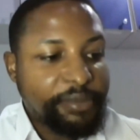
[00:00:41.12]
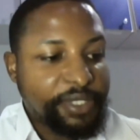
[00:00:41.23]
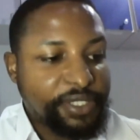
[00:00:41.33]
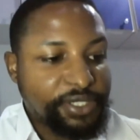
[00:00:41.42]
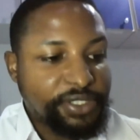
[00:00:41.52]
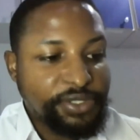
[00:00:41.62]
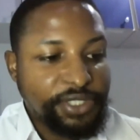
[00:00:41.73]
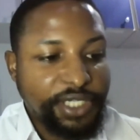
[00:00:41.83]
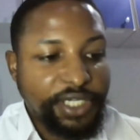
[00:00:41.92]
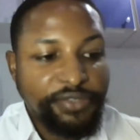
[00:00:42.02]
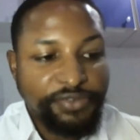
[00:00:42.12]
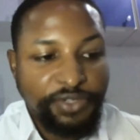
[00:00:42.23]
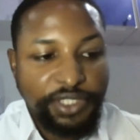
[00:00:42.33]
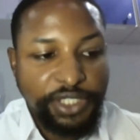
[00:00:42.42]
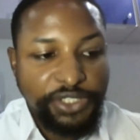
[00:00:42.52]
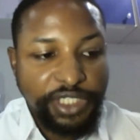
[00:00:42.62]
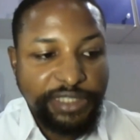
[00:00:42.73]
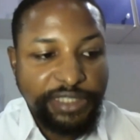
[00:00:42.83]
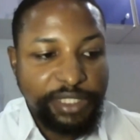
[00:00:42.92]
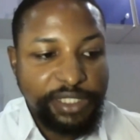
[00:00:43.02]
He's also the head of corneal
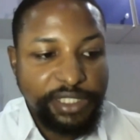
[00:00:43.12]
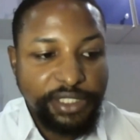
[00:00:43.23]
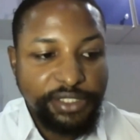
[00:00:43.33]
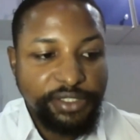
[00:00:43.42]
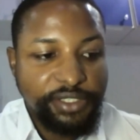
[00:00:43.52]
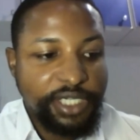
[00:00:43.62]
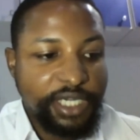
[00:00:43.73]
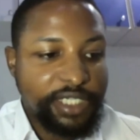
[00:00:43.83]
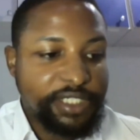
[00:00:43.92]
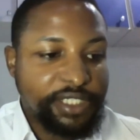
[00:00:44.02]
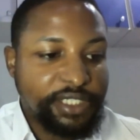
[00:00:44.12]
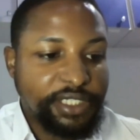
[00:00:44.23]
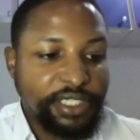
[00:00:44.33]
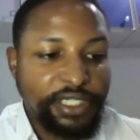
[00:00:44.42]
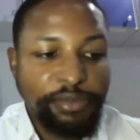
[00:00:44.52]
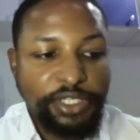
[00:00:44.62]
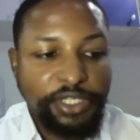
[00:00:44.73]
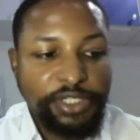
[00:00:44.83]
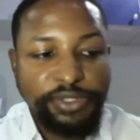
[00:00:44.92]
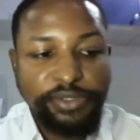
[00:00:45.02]
transplant sector at the
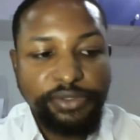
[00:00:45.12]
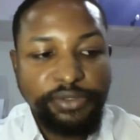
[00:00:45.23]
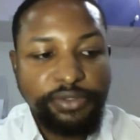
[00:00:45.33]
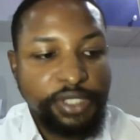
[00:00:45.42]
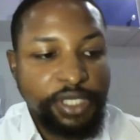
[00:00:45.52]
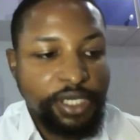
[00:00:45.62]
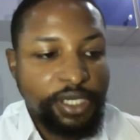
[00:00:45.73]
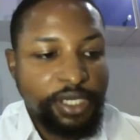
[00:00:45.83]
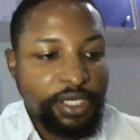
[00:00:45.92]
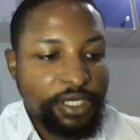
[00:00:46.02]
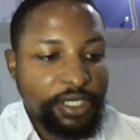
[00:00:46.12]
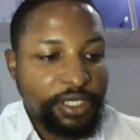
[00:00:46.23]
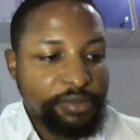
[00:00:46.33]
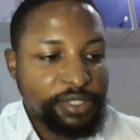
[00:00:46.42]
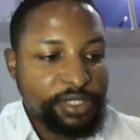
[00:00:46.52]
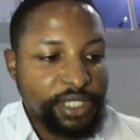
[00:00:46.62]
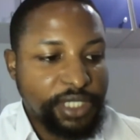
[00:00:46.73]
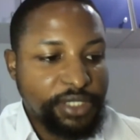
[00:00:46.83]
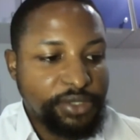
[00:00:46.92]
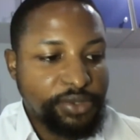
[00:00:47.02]
hospital
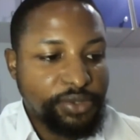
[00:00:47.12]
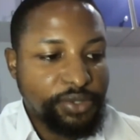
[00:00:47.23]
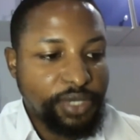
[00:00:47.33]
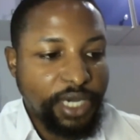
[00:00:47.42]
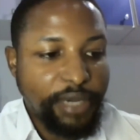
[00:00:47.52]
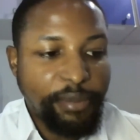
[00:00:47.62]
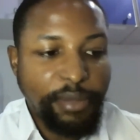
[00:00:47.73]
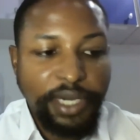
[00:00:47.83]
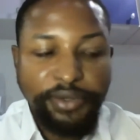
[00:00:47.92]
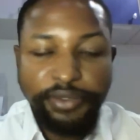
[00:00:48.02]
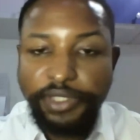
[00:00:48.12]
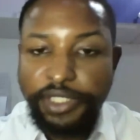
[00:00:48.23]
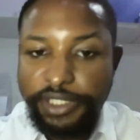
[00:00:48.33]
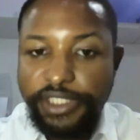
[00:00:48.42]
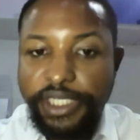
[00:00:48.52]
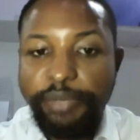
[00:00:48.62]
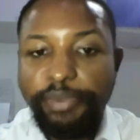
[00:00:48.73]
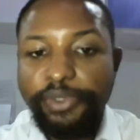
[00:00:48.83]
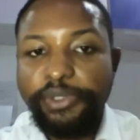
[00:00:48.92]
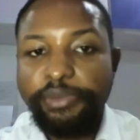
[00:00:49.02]
Santo Amaro in Sao
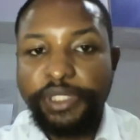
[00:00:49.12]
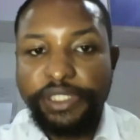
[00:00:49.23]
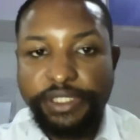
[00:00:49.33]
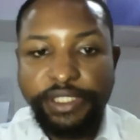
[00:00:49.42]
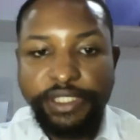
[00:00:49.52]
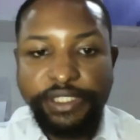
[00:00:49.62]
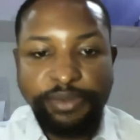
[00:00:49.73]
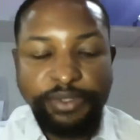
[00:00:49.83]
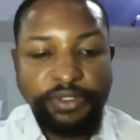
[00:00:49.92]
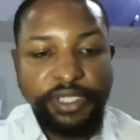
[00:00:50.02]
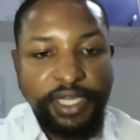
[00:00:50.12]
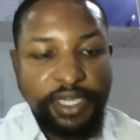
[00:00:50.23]
Paulo, Brazil as well.